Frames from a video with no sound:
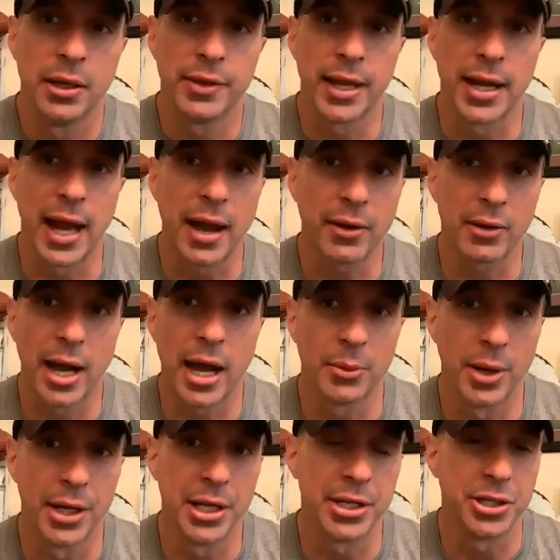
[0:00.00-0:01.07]
that I, I
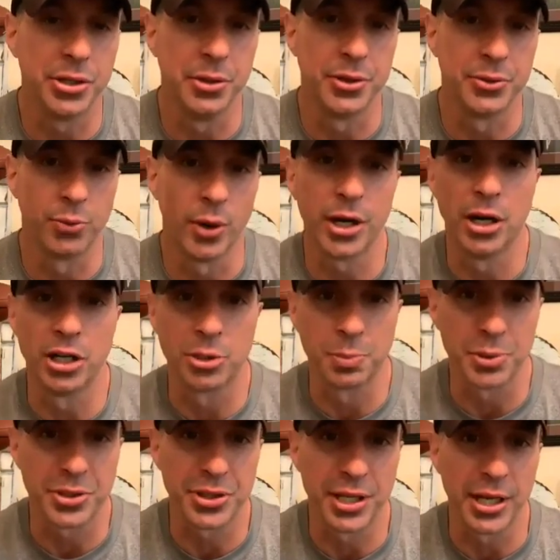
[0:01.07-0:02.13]
run into is one hundred
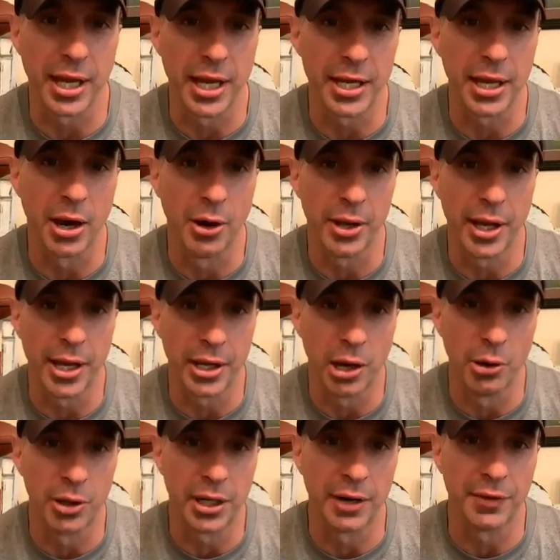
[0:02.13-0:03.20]
percent at, at
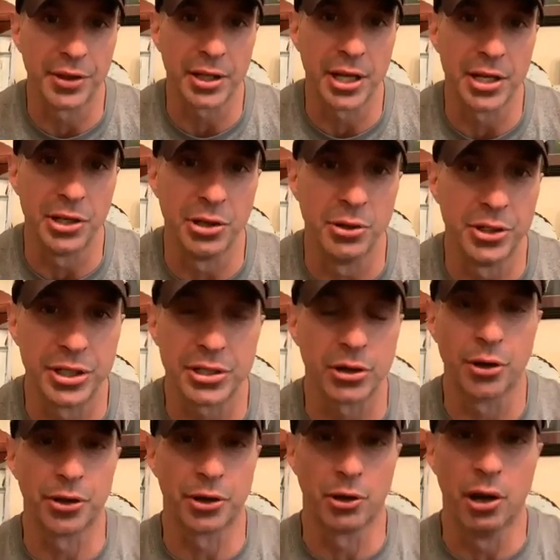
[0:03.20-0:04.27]
owning everything they do just
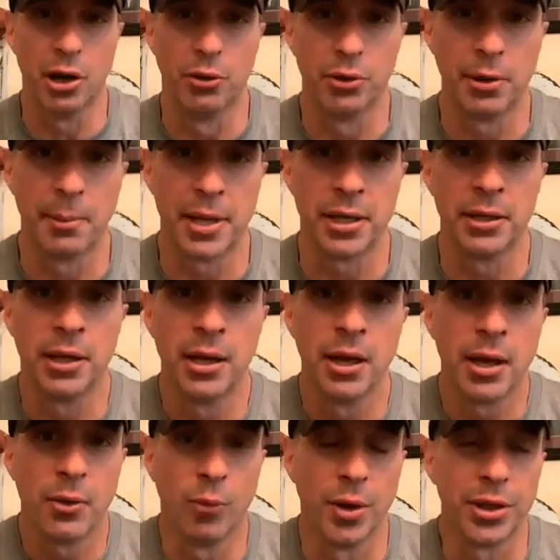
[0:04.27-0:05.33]
on their own. I mean,
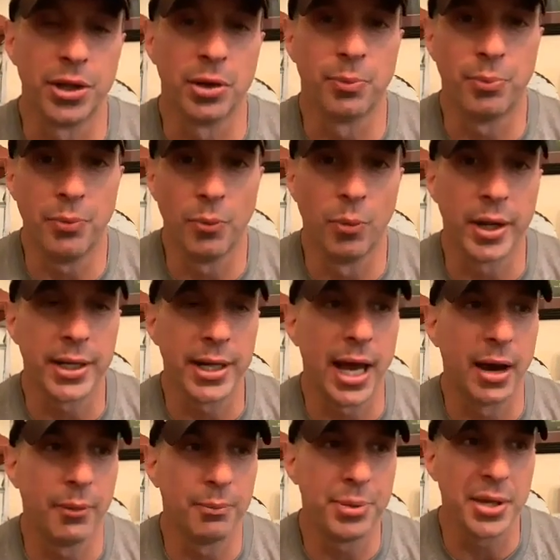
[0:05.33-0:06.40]
when they're what
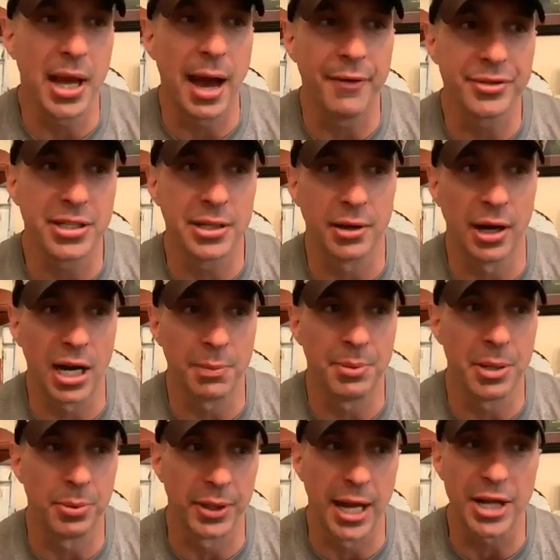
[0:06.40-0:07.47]
now, I've seen a lot of
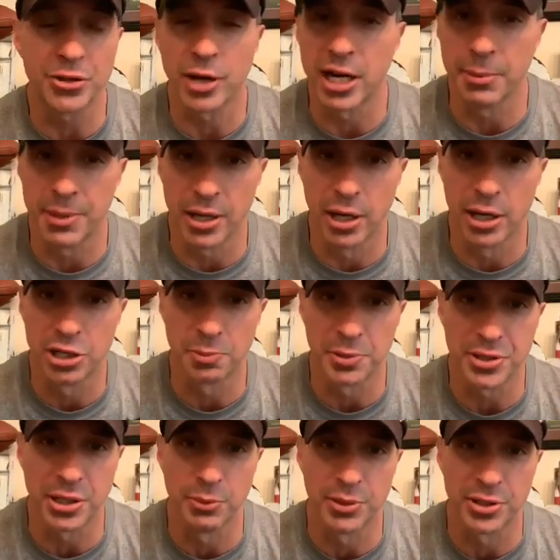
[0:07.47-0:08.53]
people, and I try to be one hundred
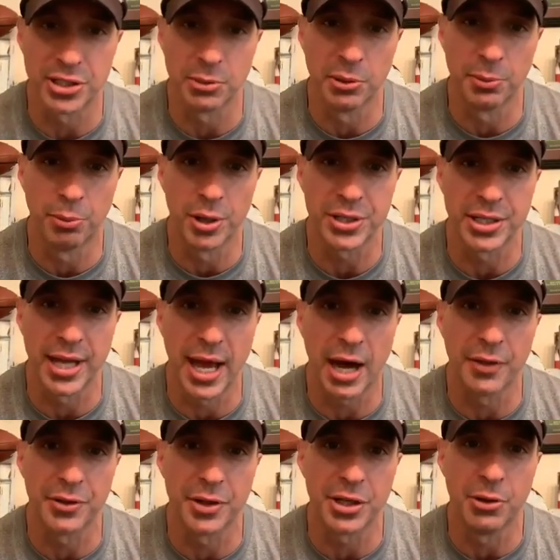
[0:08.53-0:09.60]
percent when someone points it
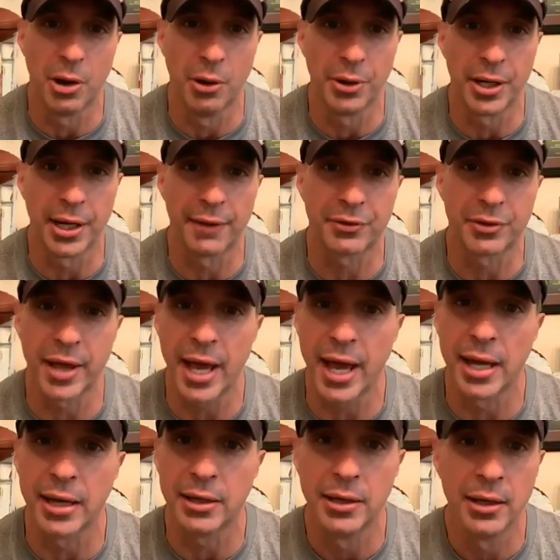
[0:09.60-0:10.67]
out, then you own it after
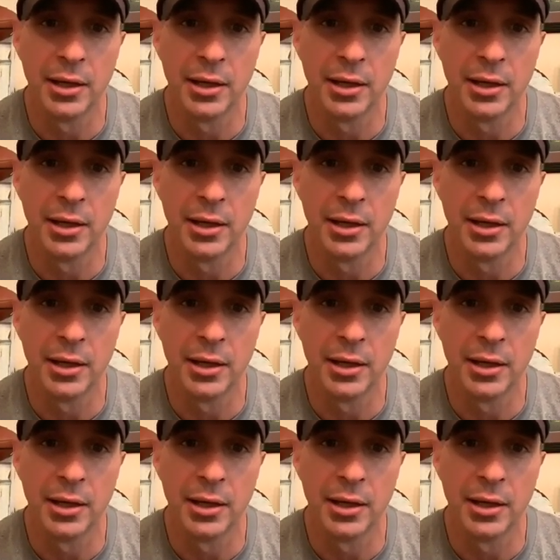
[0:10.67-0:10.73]
that.